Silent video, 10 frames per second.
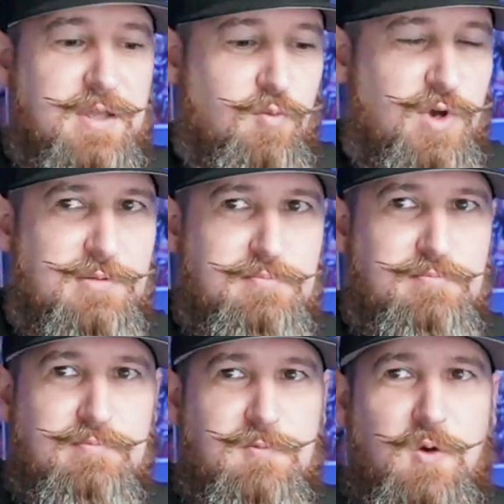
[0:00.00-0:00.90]
What
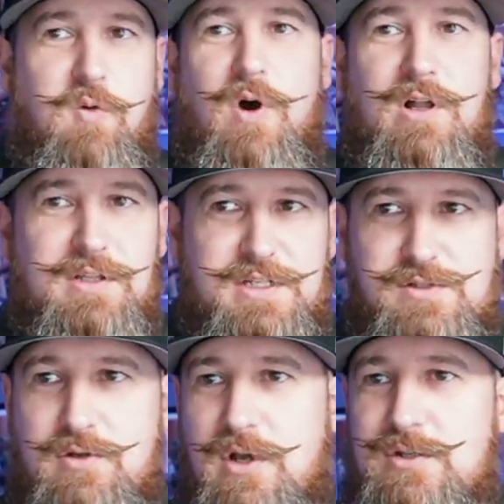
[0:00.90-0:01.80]
qualities
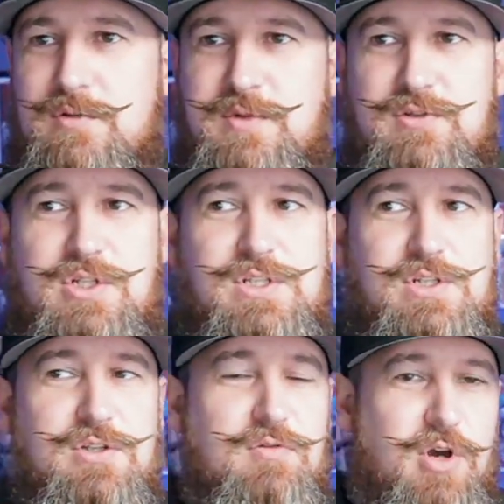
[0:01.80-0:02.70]
or contributions
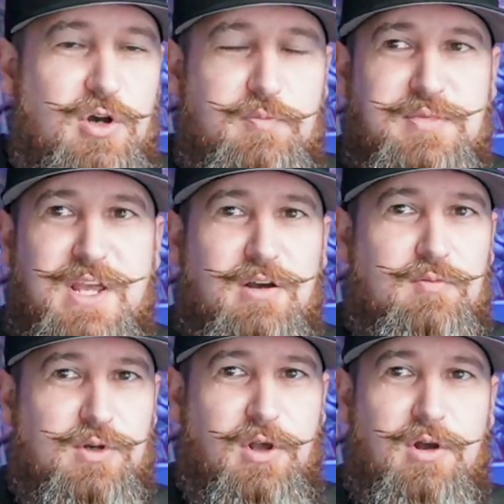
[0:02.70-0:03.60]
do you hope they all
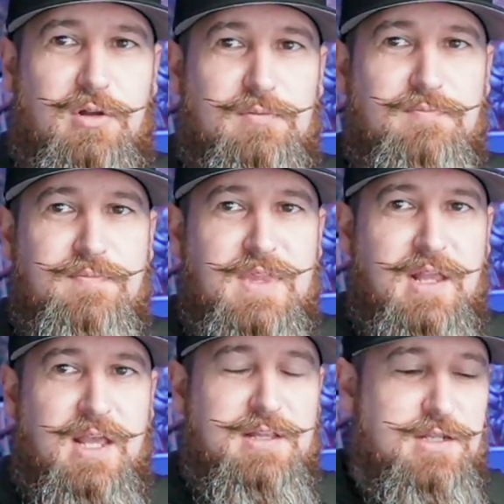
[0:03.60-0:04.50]
recall?
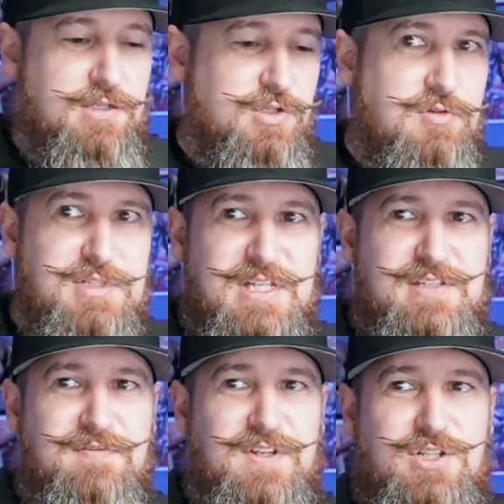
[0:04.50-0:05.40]
And then use
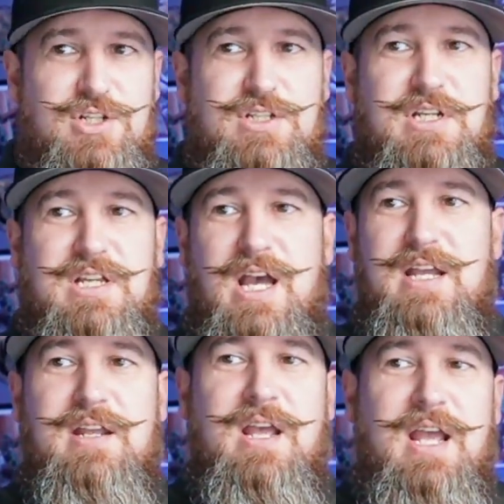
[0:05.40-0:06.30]
this vision to
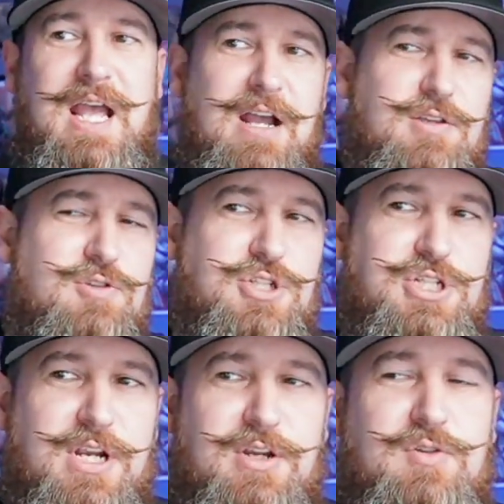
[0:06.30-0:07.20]
guide how you
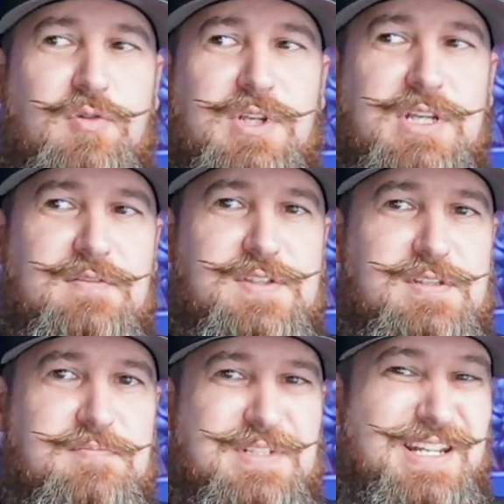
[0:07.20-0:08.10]
share your
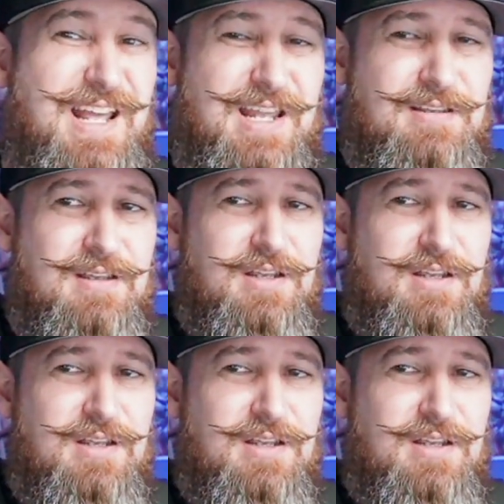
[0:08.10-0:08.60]
gifts today.